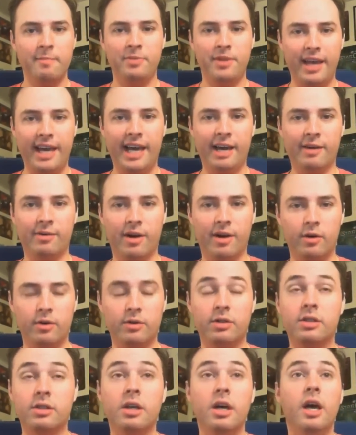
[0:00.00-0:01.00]
the
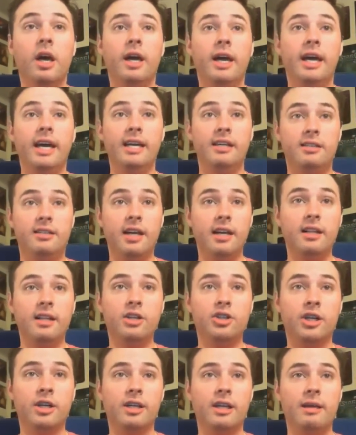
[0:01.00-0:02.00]
heroes. He
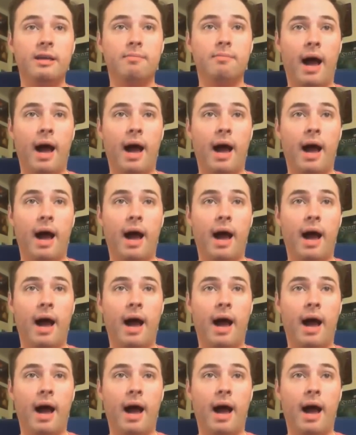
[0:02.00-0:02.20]
diligently